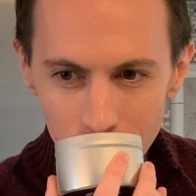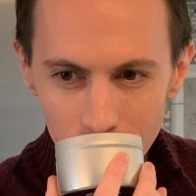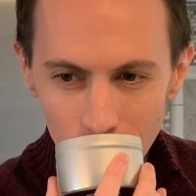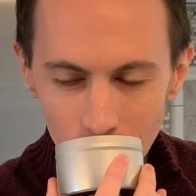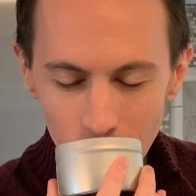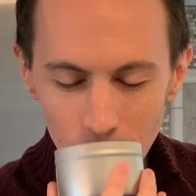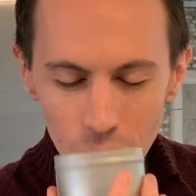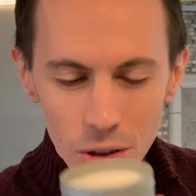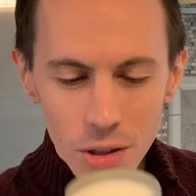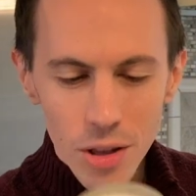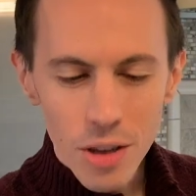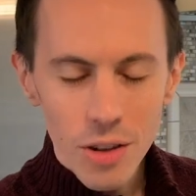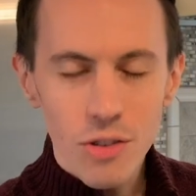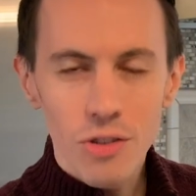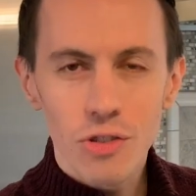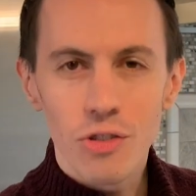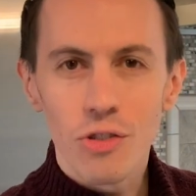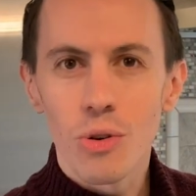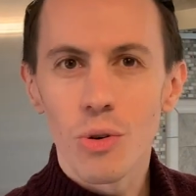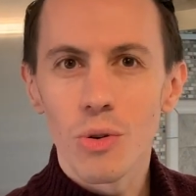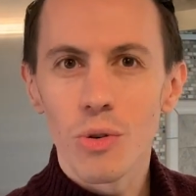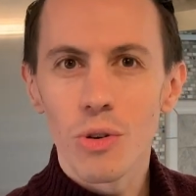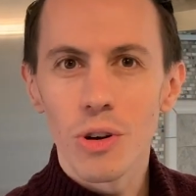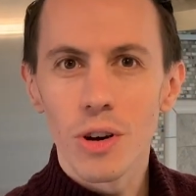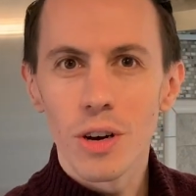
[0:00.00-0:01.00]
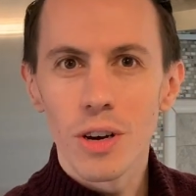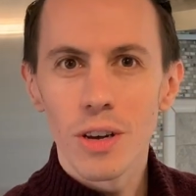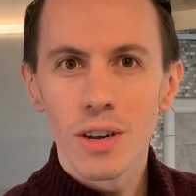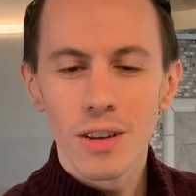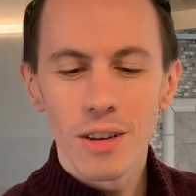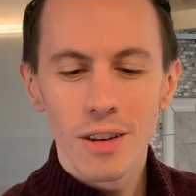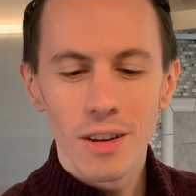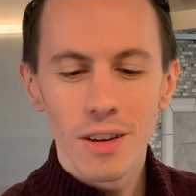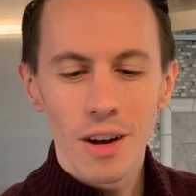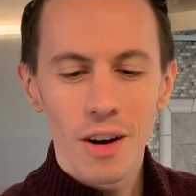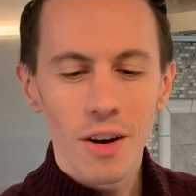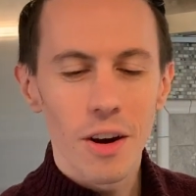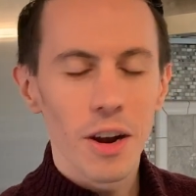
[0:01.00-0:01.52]
Oh, that's so good.
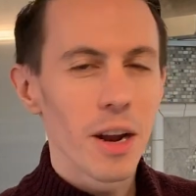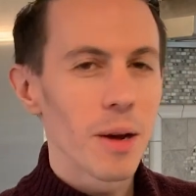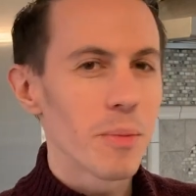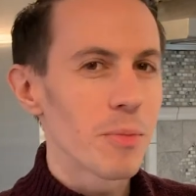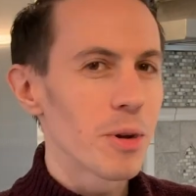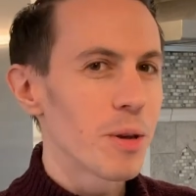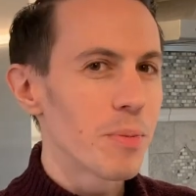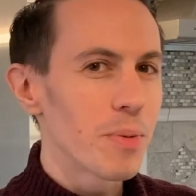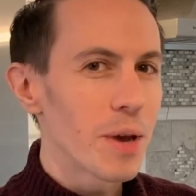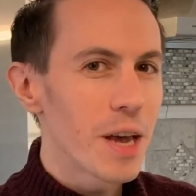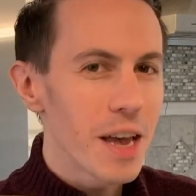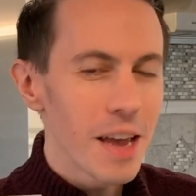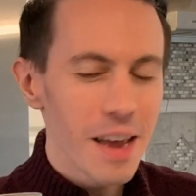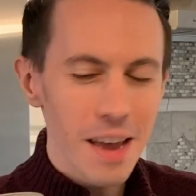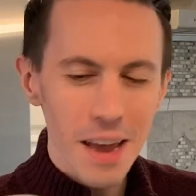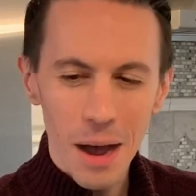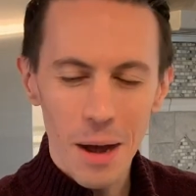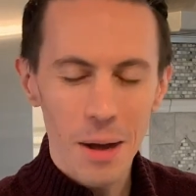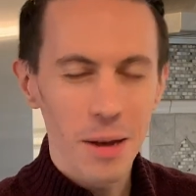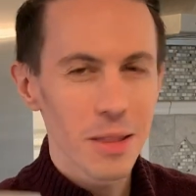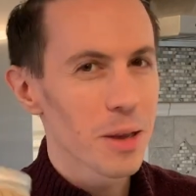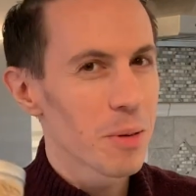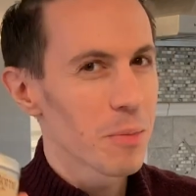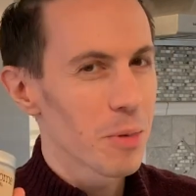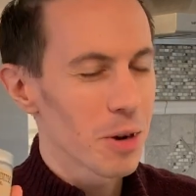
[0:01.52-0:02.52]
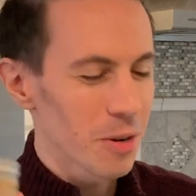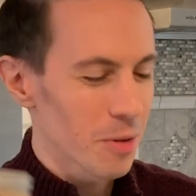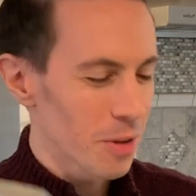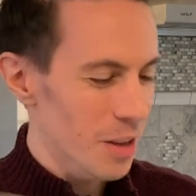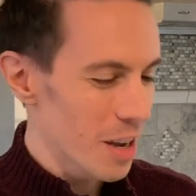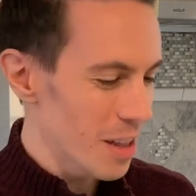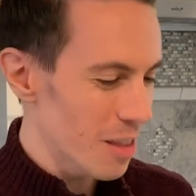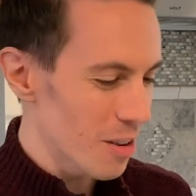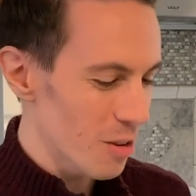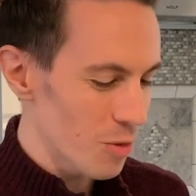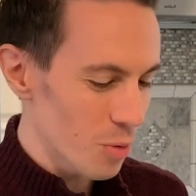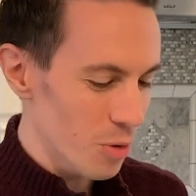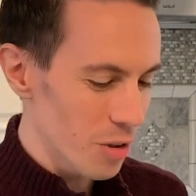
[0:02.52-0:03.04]
All right, I think I'm gonna
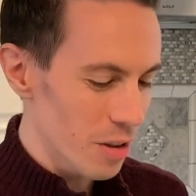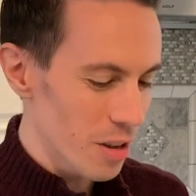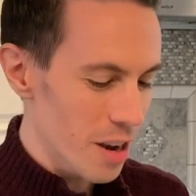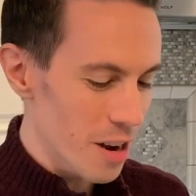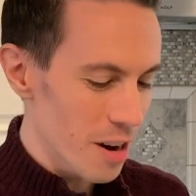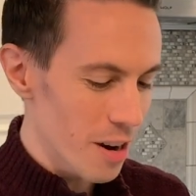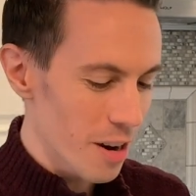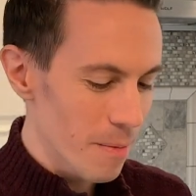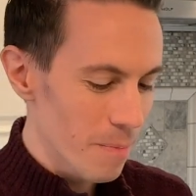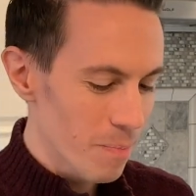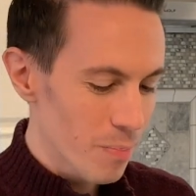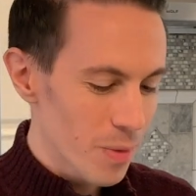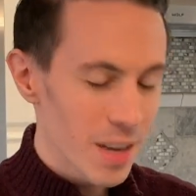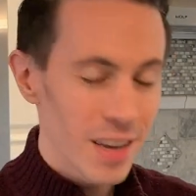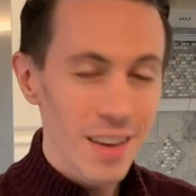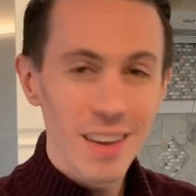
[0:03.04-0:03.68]
light this one later.